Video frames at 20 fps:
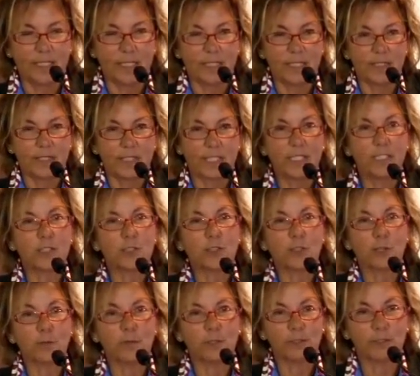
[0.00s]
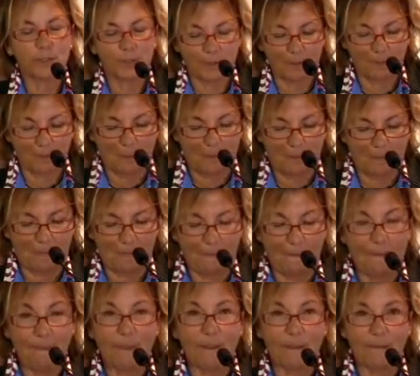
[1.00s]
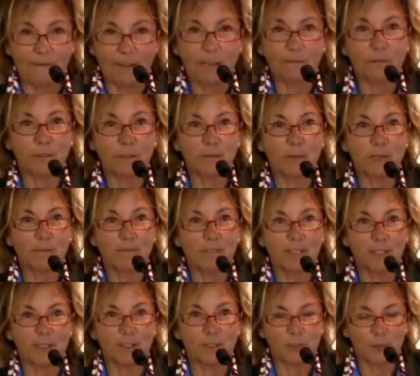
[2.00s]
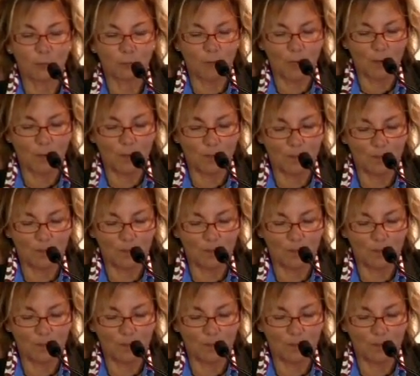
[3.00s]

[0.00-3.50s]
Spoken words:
Dylan Thomas, a favorite of my father's, wrote,